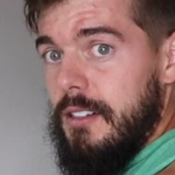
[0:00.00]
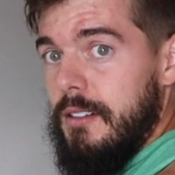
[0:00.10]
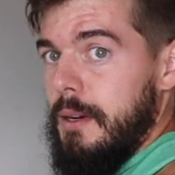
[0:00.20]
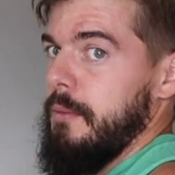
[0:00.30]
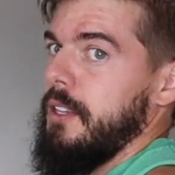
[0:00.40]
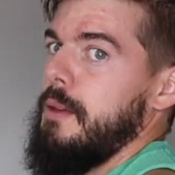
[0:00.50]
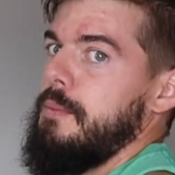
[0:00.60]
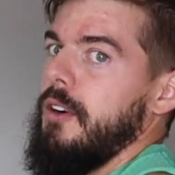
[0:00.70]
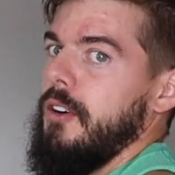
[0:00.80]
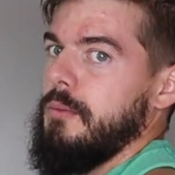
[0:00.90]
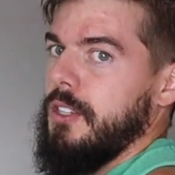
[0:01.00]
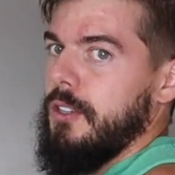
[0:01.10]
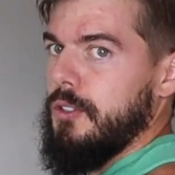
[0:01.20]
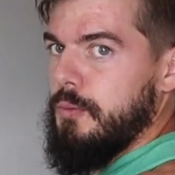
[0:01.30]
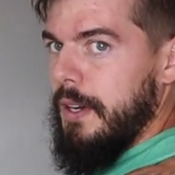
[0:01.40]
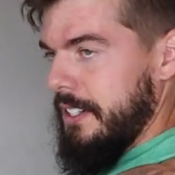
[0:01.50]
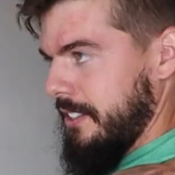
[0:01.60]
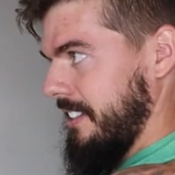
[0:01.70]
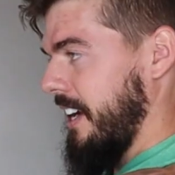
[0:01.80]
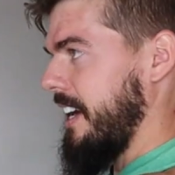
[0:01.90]
Remember, keep your arms close by your
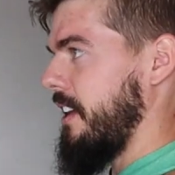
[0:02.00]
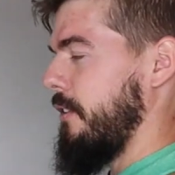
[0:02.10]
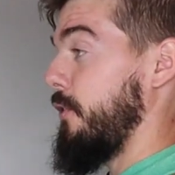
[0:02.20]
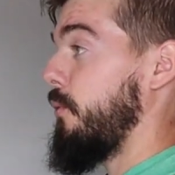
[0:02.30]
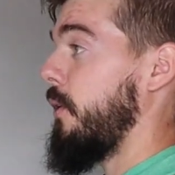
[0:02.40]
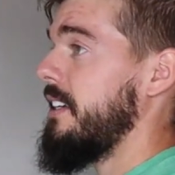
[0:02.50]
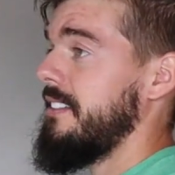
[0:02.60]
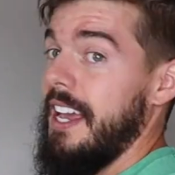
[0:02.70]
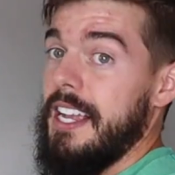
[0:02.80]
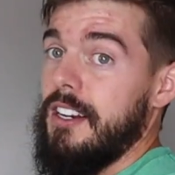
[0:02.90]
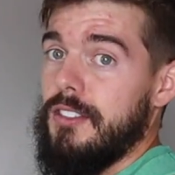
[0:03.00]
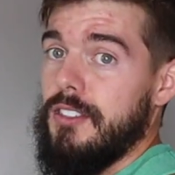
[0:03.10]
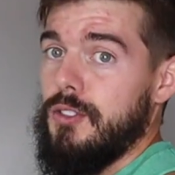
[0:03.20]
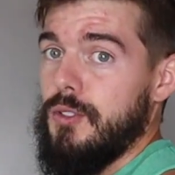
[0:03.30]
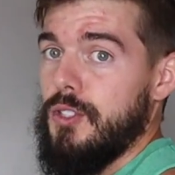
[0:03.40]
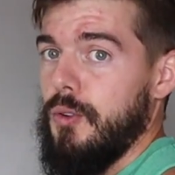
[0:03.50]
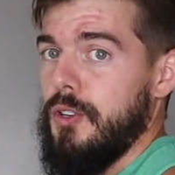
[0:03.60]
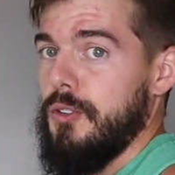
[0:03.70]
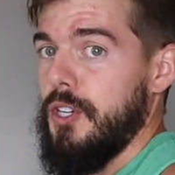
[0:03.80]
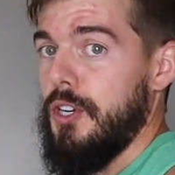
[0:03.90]
side. If you wanted to anchor this to a door,
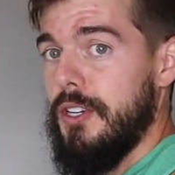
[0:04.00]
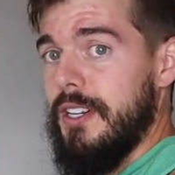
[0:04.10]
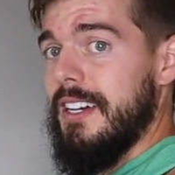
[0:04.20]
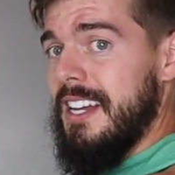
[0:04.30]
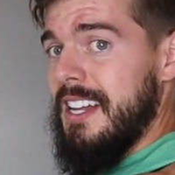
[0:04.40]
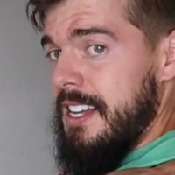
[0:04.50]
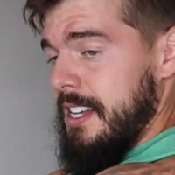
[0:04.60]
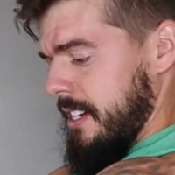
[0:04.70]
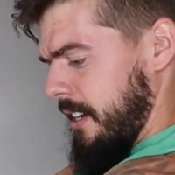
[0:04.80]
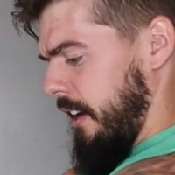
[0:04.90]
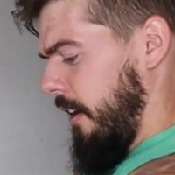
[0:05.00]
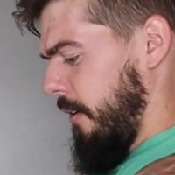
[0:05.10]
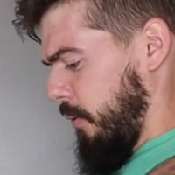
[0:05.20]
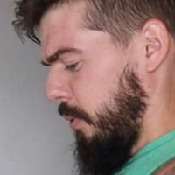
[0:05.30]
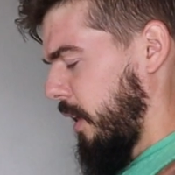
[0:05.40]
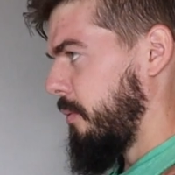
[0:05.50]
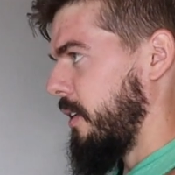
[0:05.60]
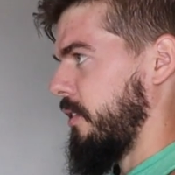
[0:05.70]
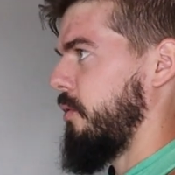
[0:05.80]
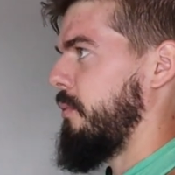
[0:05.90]
you could. It would probably be
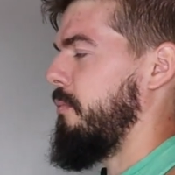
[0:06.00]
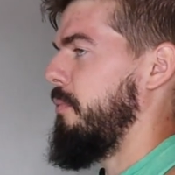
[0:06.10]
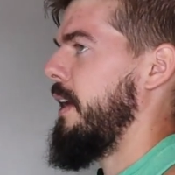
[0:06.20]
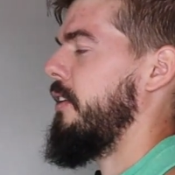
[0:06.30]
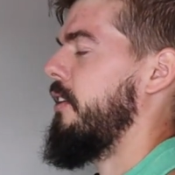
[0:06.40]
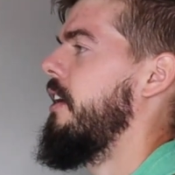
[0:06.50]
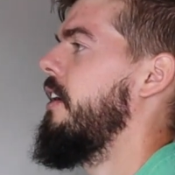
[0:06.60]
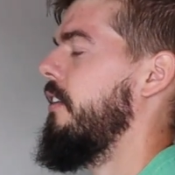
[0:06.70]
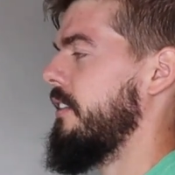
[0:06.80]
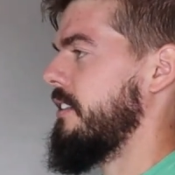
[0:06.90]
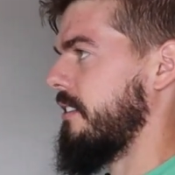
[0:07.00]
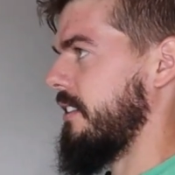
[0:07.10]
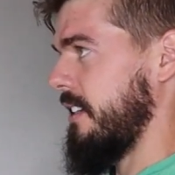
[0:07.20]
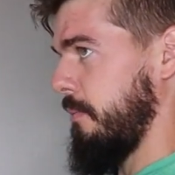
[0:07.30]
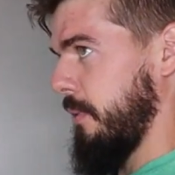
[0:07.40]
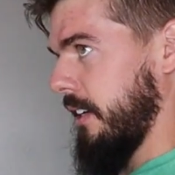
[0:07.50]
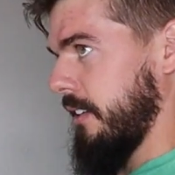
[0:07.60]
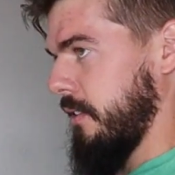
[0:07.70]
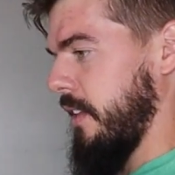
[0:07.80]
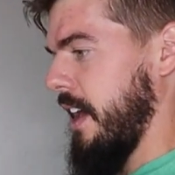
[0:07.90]
a little bit better, honestly,
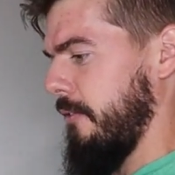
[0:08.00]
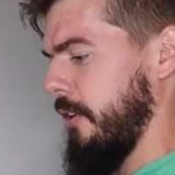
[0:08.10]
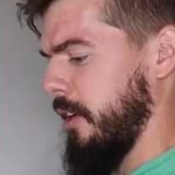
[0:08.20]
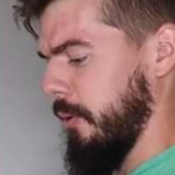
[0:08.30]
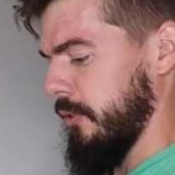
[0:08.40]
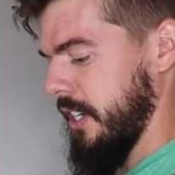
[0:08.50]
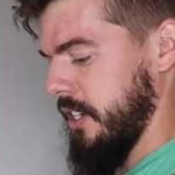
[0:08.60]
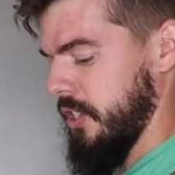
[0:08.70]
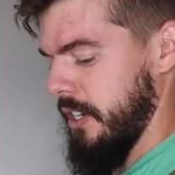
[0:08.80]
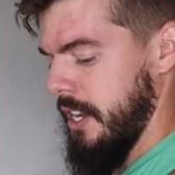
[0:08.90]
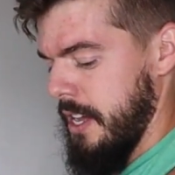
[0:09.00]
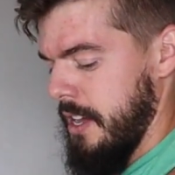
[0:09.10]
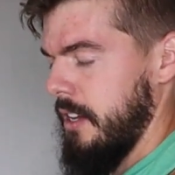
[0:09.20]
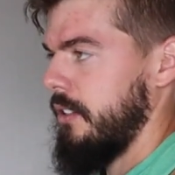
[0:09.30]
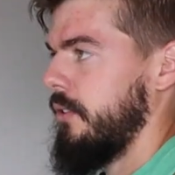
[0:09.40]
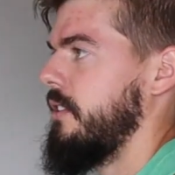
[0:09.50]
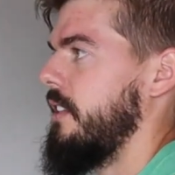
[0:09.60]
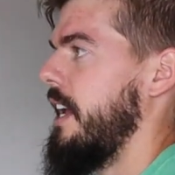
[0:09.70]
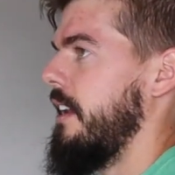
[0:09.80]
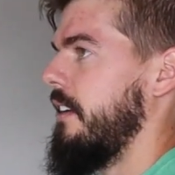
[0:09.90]
because of that variable tension. Towards
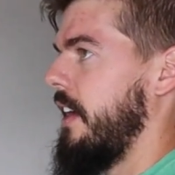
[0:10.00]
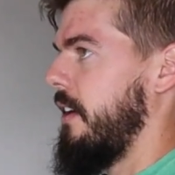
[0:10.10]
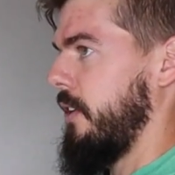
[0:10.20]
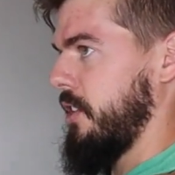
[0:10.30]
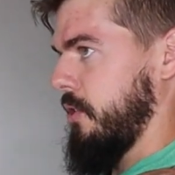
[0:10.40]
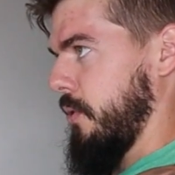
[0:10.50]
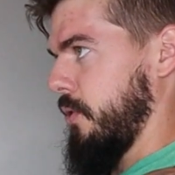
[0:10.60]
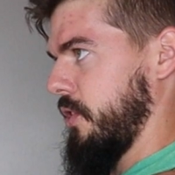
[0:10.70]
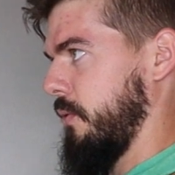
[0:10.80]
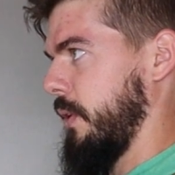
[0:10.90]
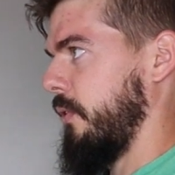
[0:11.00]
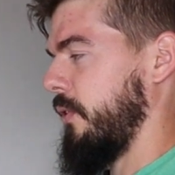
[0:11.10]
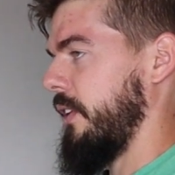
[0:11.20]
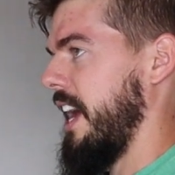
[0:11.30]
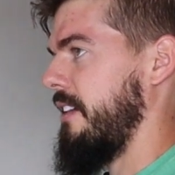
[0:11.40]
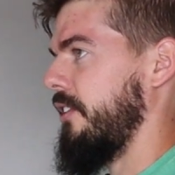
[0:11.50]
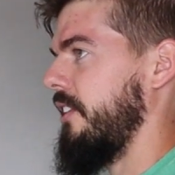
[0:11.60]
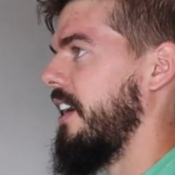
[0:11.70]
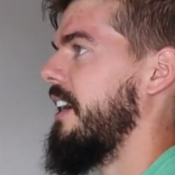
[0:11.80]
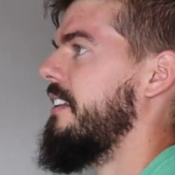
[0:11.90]
the end of that range of motion, we don't really have a
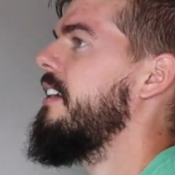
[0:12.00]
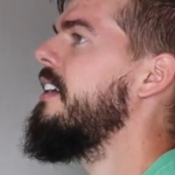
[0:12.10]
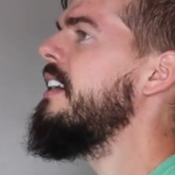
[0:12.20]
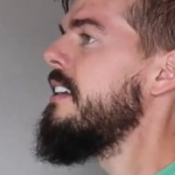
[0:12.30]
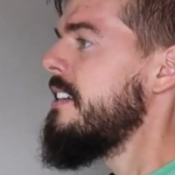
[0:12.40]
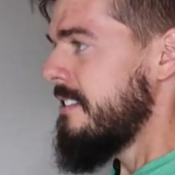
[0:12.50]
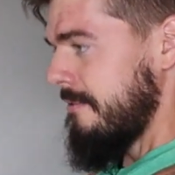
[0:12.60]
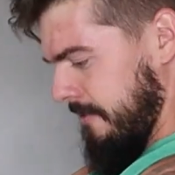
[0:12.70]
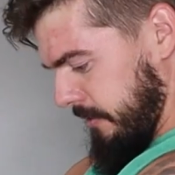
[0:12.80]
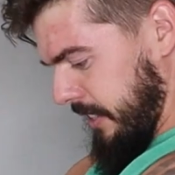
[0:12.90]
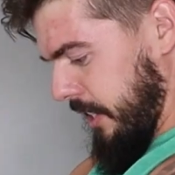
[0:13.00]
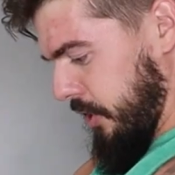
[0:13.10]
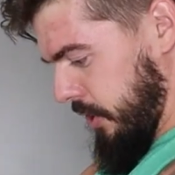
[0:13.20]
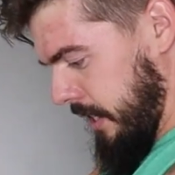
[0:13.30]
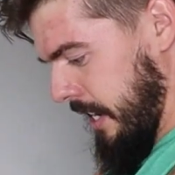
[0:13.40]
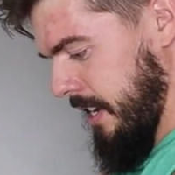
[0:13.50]
lot of tension.